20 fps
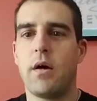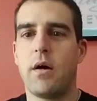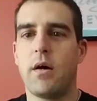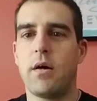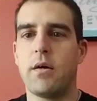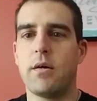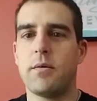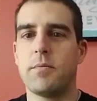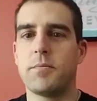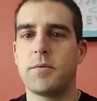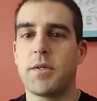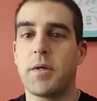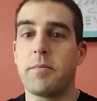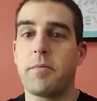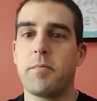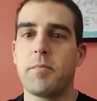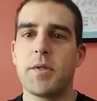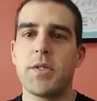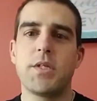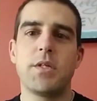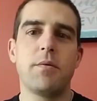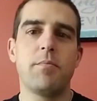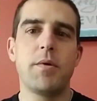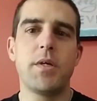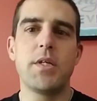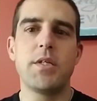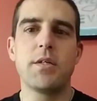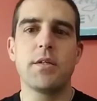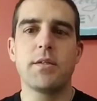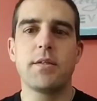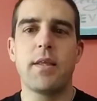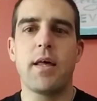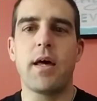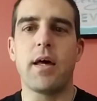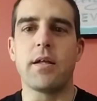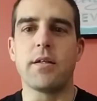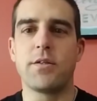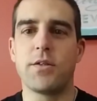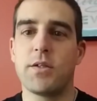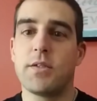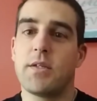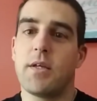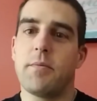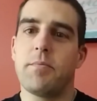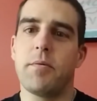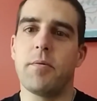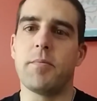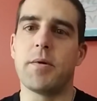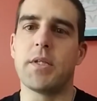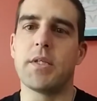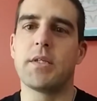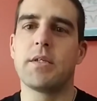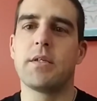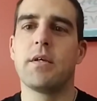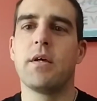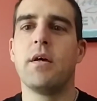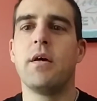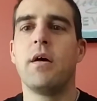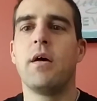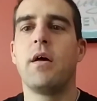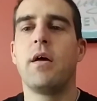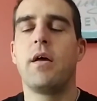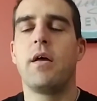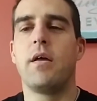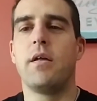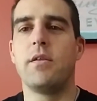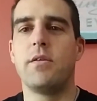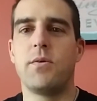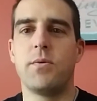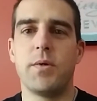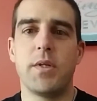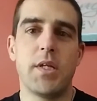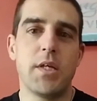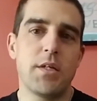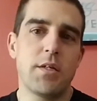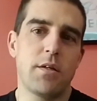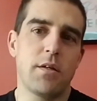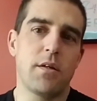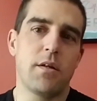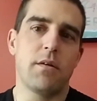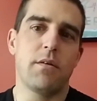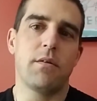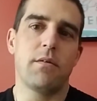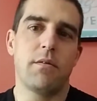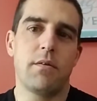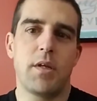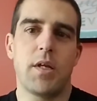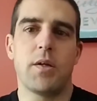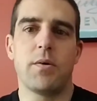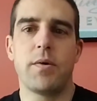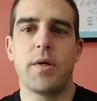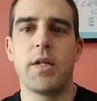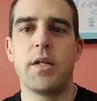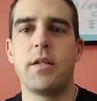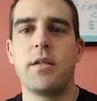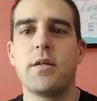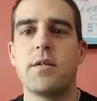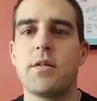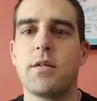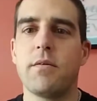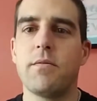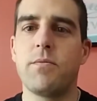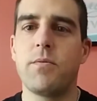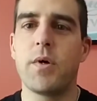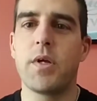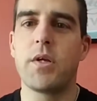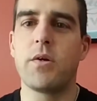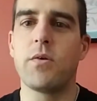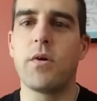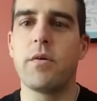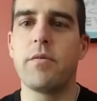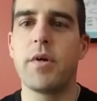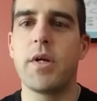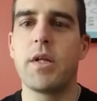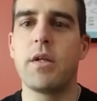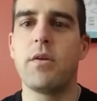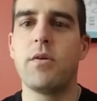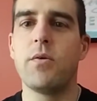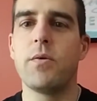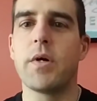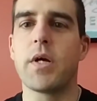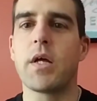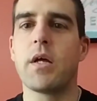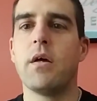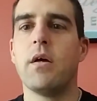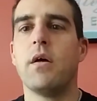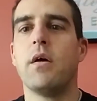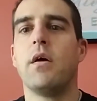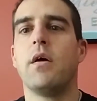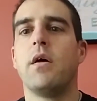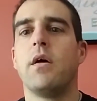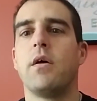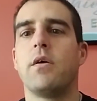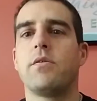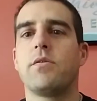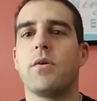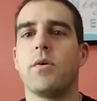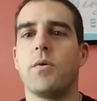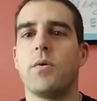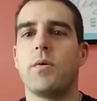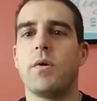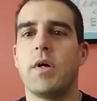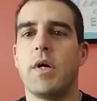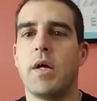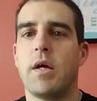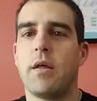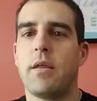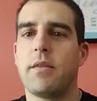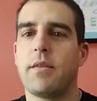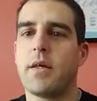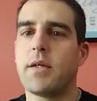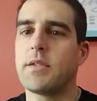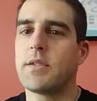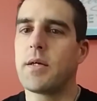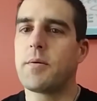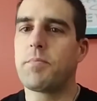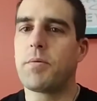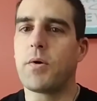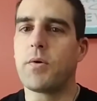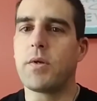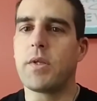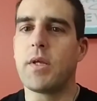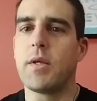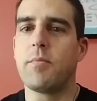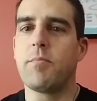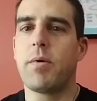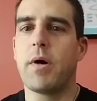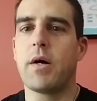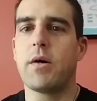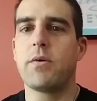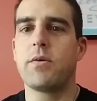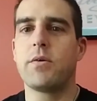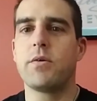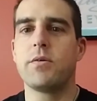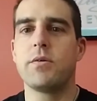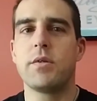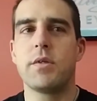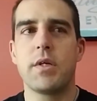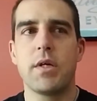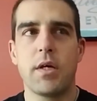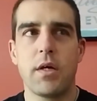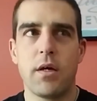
Supplements should be just that, just supplements, in addition of what you're already doing. So things like protein powders,